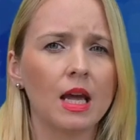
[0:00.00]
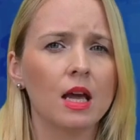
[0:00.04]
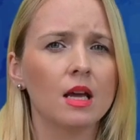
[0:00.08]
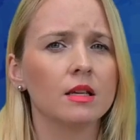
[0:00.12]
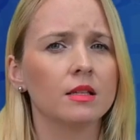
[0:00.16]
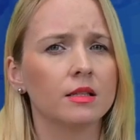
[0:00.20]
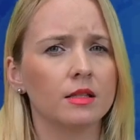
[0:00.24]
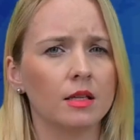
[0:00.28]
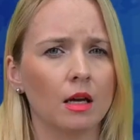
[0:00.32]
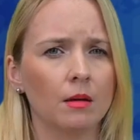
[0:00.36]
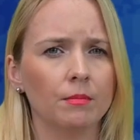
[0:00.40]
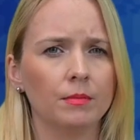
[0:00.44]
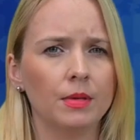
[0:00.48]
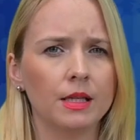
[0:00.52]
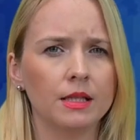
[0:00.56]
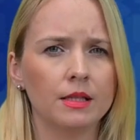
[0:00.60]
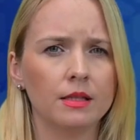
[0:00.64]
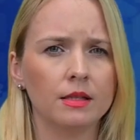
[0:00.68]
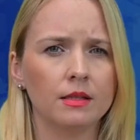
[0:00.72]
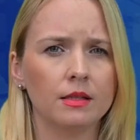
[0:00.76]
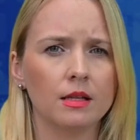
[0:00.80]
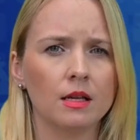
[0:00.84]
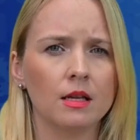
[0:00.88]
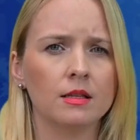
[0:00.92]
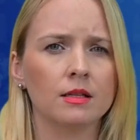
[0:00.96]
Some
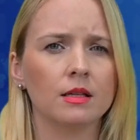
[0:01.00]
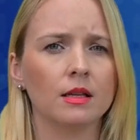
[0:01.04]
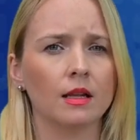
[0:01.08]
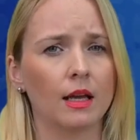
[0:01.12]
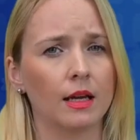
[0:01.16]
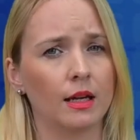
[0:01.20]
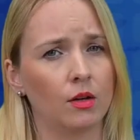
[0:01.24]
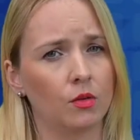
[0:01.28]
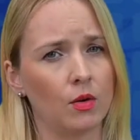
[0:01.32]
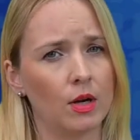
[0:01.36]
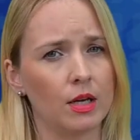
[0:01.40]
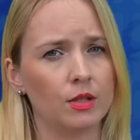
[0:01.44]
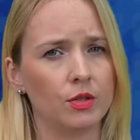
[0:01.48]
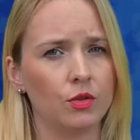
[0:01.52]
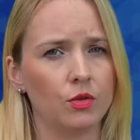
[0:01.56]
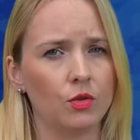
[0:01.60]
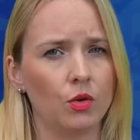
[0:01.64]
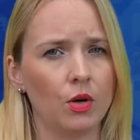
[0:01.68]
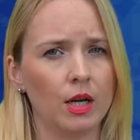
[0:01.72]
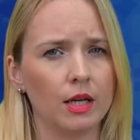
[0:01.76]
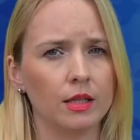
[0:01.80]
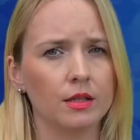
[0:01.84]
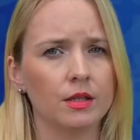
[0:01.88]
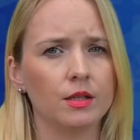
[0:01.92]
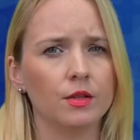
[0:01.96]
businesses, like
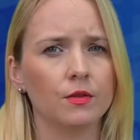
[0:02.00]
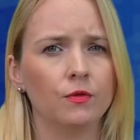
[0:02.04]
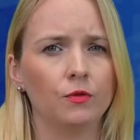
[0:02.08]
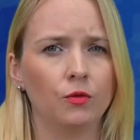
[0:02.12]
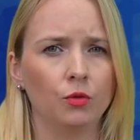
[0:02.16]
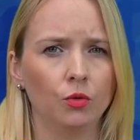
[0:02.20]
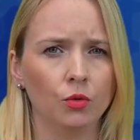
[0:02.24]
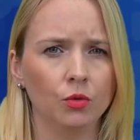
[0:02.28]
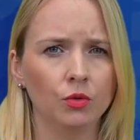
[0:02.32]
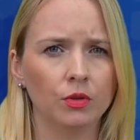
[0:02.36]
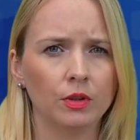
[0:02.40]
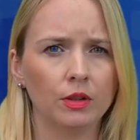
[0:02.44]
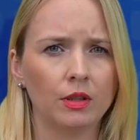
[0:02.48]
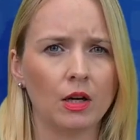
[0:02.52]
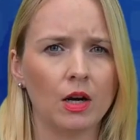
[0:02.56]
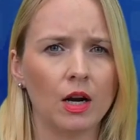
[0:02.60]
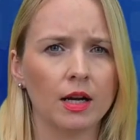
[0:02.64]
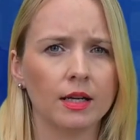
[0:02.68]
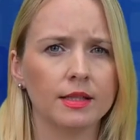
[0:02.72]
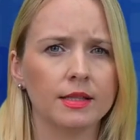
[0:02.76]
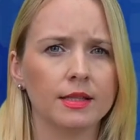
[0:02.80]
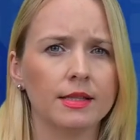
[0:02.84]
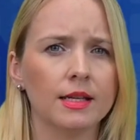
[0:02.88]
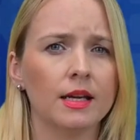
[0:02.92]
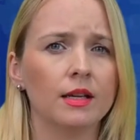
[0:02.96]
restaurants, food
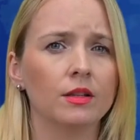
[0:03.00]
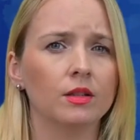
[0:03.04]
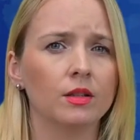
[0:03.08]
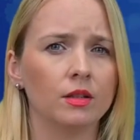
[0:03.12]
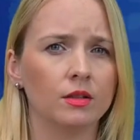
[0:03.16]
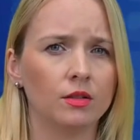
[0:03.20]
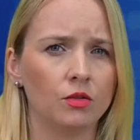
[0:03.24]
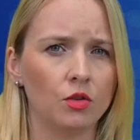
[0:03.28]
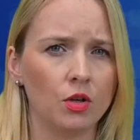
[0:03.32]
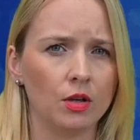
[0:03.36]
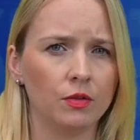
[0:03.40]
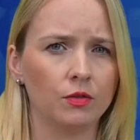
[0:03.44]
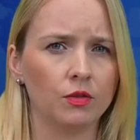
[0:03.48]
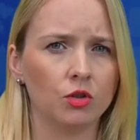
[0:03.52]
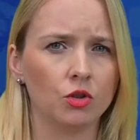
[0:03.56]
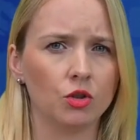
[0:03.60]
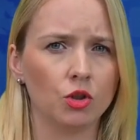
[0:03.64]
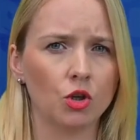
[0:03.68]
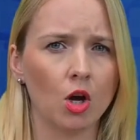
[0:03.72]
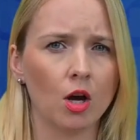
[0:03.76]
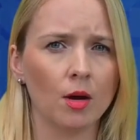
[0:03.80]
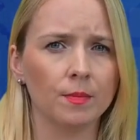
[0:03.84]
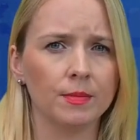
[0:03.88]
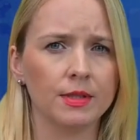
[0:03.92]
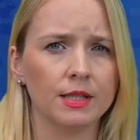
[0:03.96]
trucks and thrift
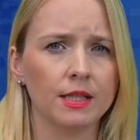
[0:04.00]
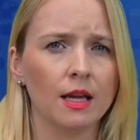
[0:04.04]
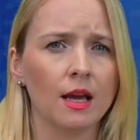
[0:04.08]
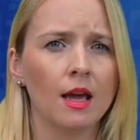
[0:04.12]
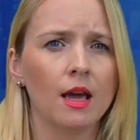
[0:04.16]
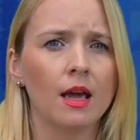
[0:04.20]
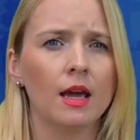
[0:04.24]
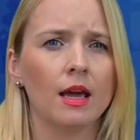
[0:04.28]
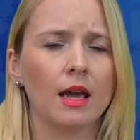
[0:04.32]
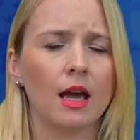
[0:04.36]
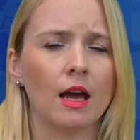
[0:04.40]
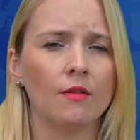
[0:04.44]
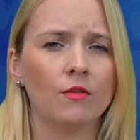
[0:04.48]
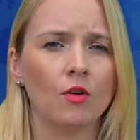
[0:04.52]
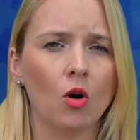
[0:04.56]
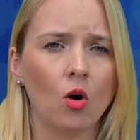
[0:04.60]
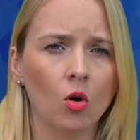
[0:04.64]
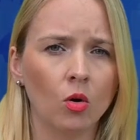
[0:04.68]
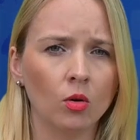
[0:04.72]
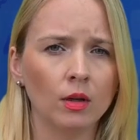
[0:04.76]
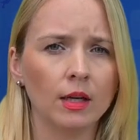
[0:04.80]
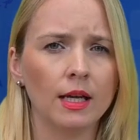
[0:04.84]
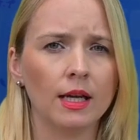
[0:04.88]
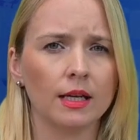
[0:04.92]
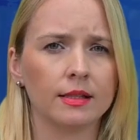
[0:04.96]
shops, have
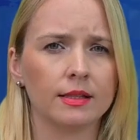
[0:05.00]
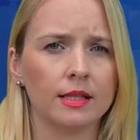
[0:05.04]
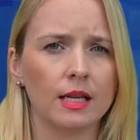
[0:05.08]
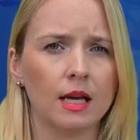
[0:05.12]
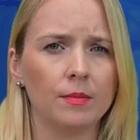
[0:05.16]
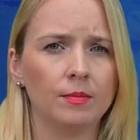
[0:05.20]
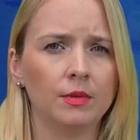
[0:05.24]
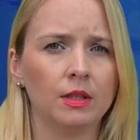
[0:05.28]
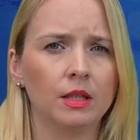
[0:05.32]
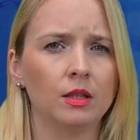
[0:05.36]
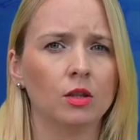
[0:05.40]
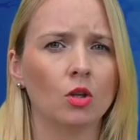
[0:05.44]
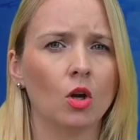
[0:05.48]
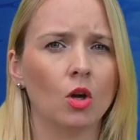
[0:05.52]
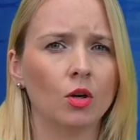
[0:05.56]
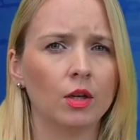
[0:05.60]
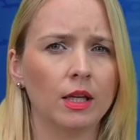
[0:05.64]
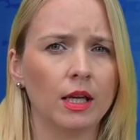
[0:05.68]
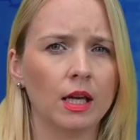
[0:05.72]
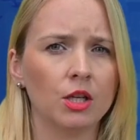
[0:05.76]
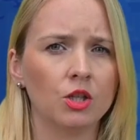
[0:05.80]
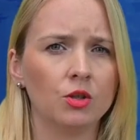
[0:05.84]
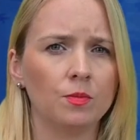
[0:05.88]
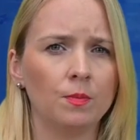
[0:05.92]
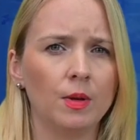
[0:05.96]
only accepted
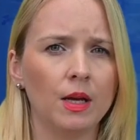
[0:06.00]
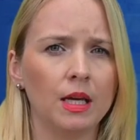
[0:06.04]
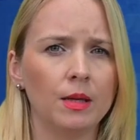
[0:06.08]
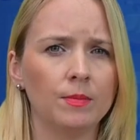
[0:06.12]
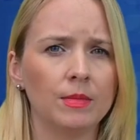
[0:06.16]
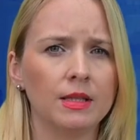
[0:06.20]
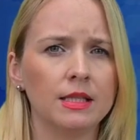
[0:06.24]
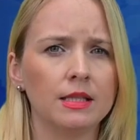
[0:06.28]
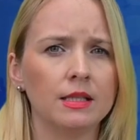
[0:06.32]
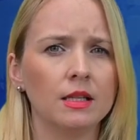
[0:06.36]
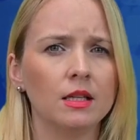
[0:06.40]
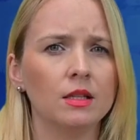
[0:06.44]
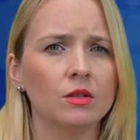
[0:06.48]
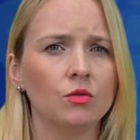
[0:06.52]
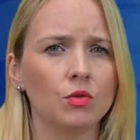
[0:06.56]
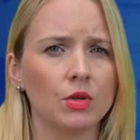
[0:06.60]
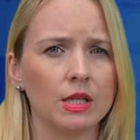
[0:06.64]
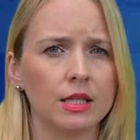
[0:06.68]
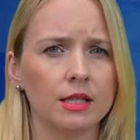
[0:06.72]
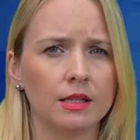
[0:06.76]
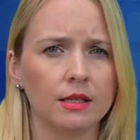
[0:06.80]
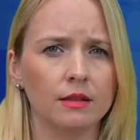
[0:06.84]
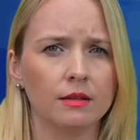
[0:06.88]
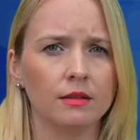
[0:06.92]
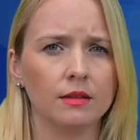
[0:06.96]
non-cash payments in
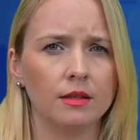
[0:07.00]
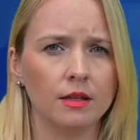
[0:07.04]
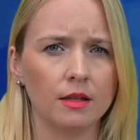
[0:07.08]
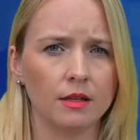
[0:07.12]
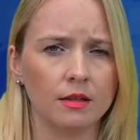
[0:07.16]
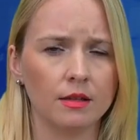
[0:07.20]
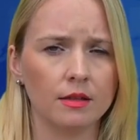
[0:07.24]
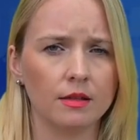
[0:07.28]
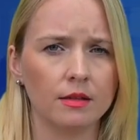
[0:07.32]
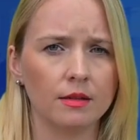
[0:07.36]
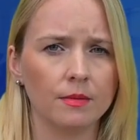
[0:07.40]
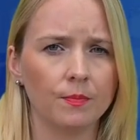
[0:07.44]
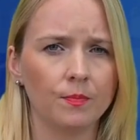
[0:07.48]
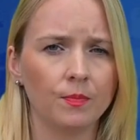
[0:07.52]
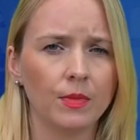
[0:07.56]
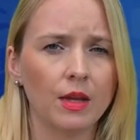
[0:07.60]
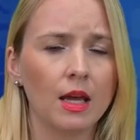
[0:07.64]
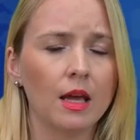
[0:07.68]
recent years.